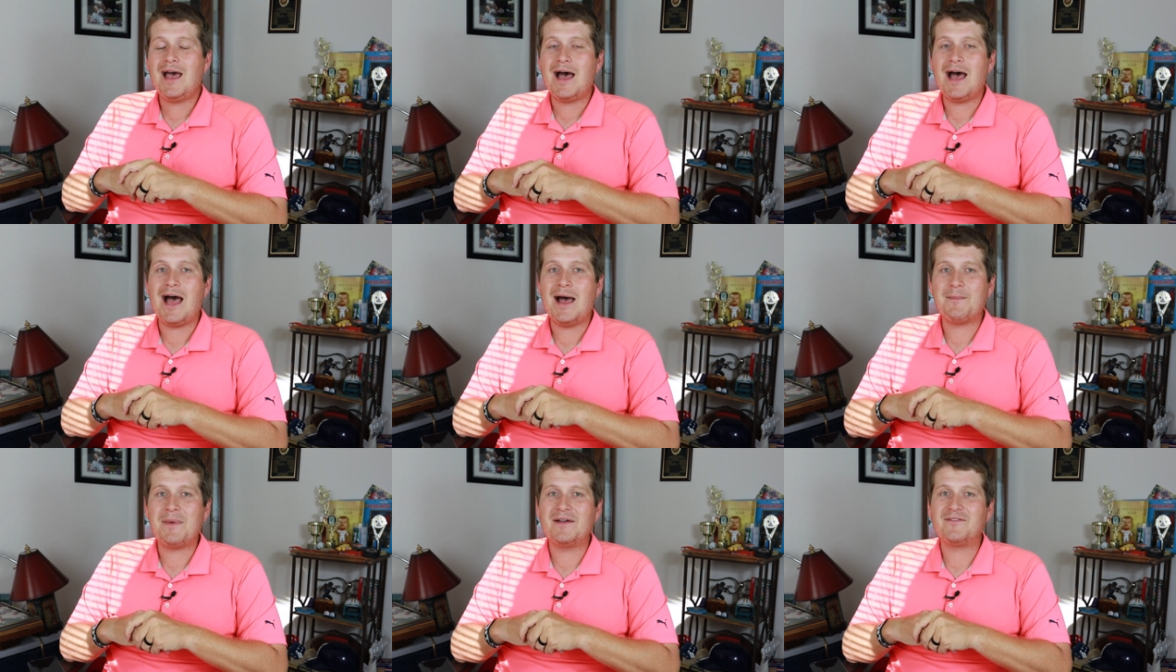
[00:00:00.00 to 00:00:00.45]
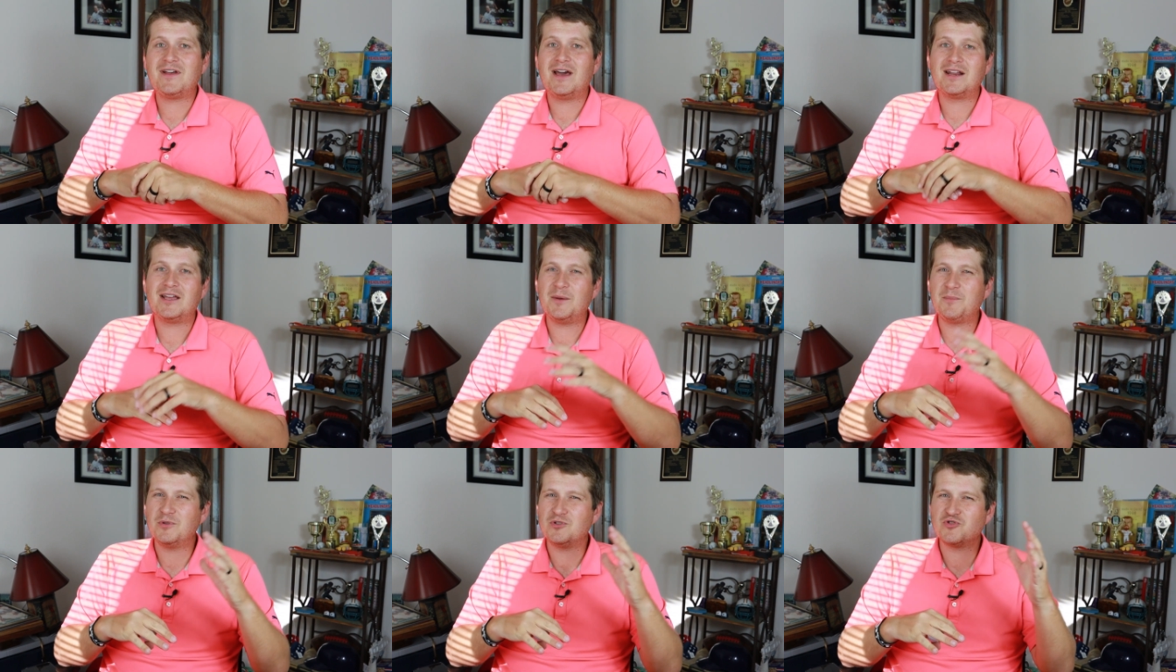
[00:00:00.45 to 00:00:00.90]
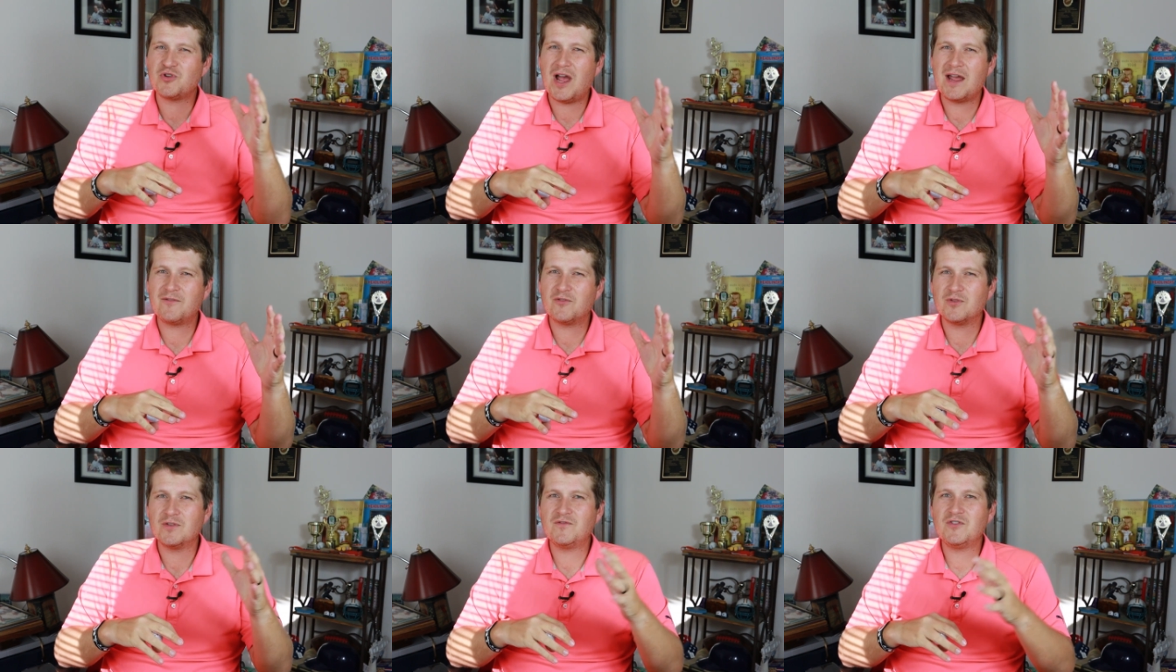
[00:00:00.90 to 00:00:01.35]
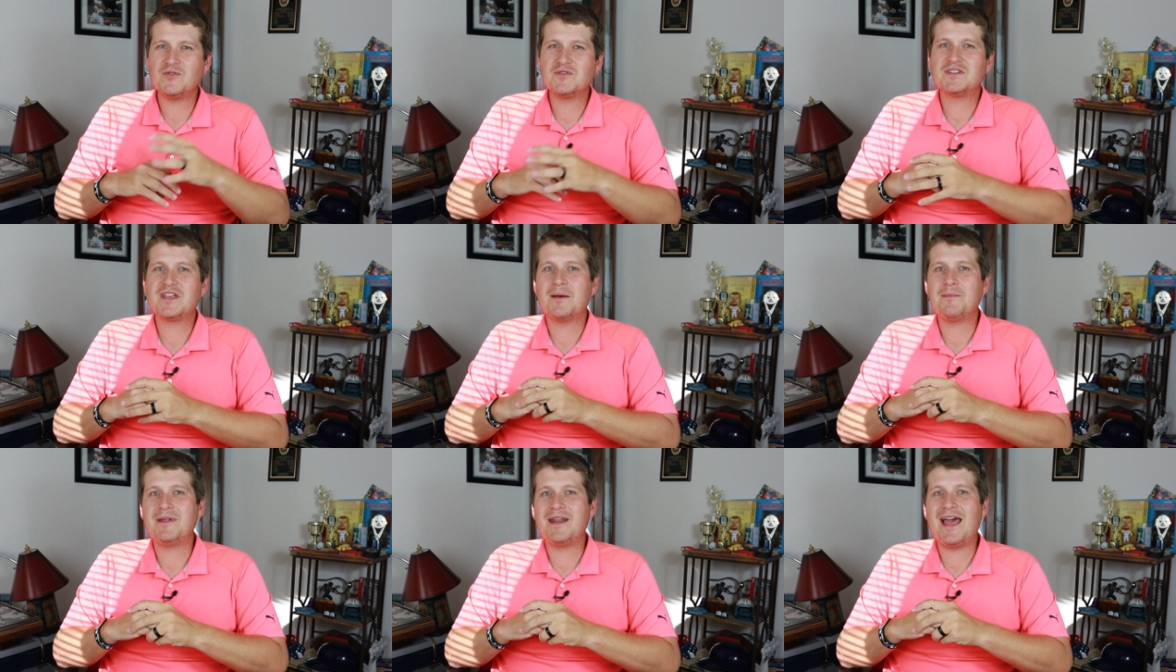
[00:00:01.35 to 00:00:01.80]
Um, I've got a couple driver
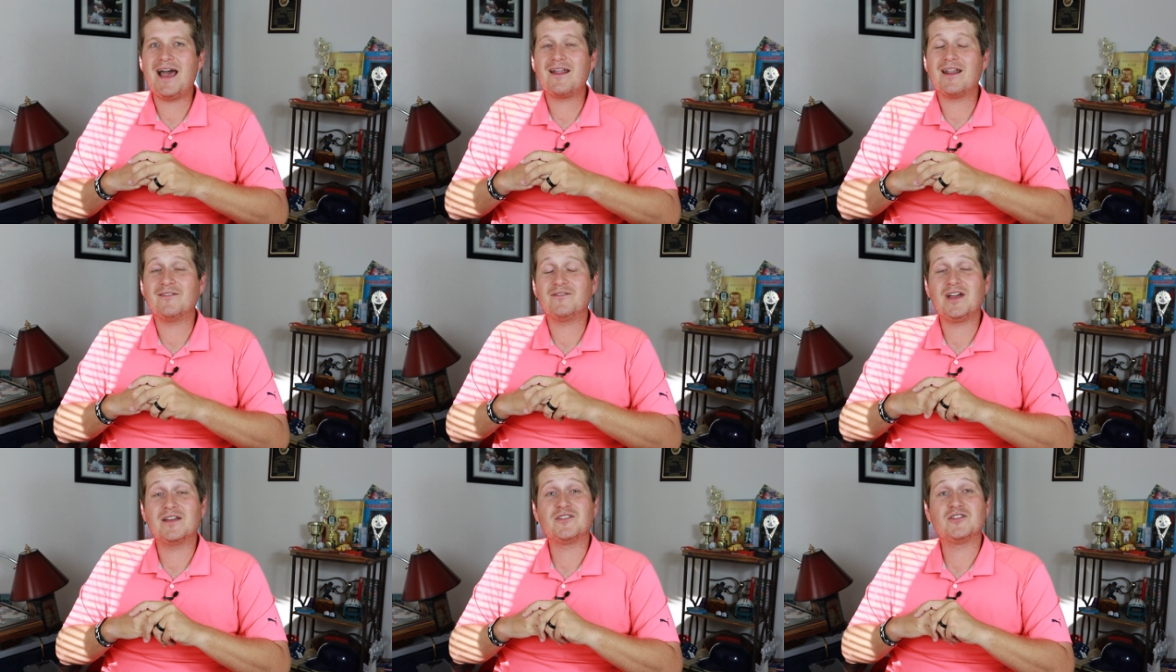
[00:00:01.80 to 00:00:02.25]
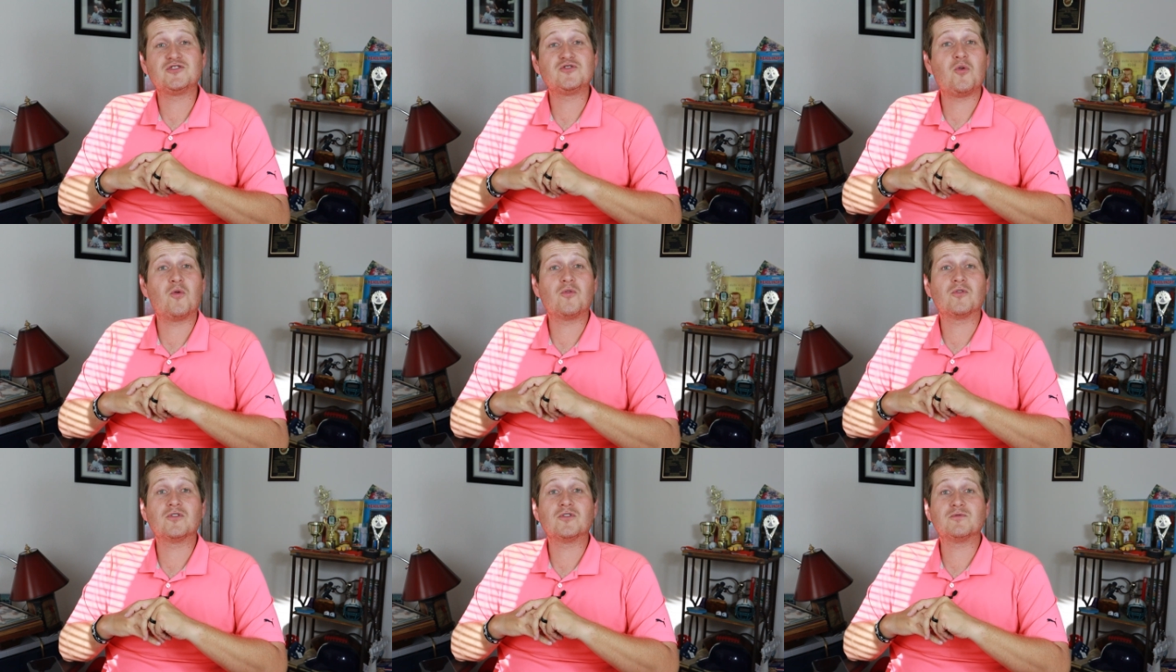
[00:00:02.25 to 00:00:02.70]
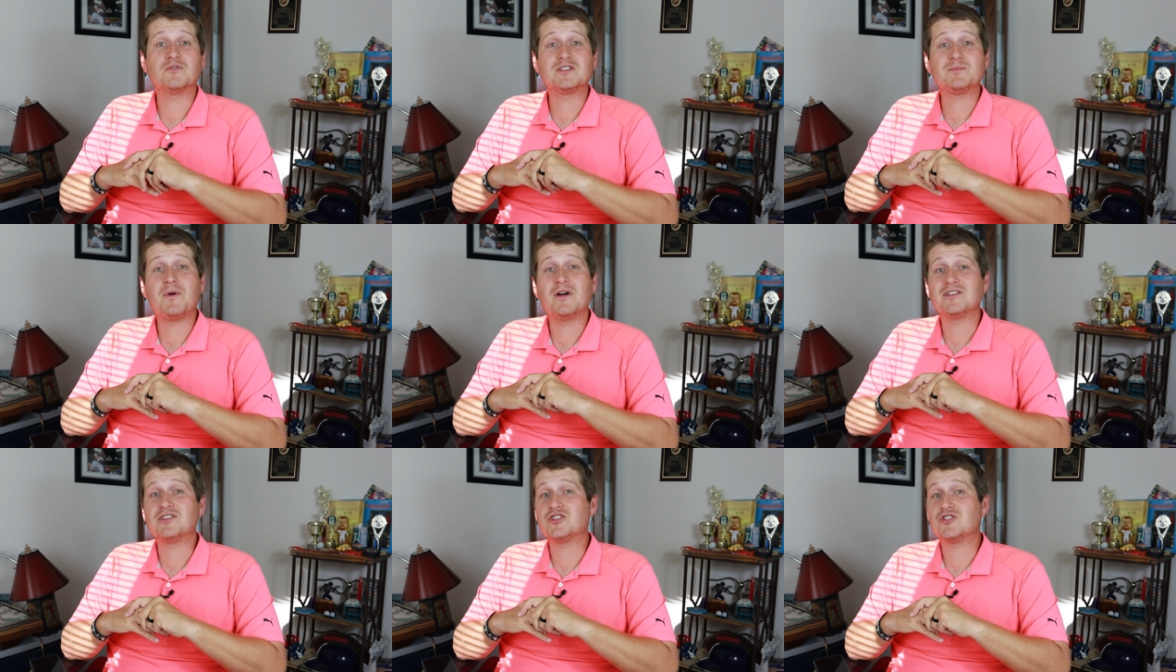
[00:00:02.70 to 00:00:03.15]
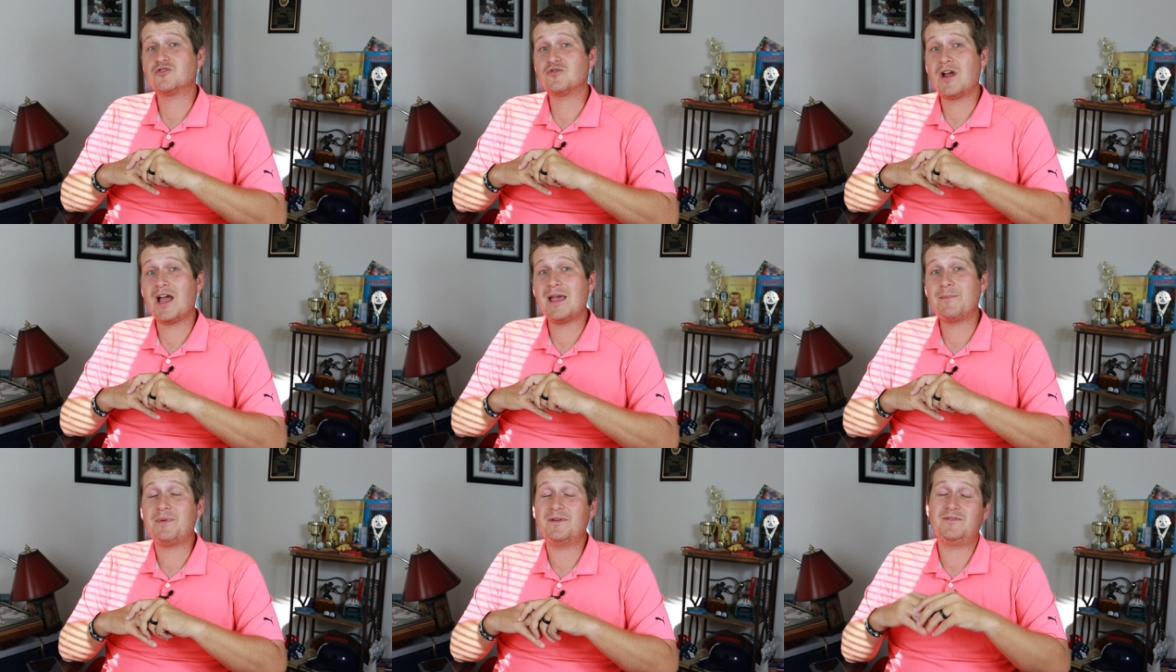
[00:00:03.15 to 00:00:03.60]
reviews coming out. I've got the Tour Response Stripe.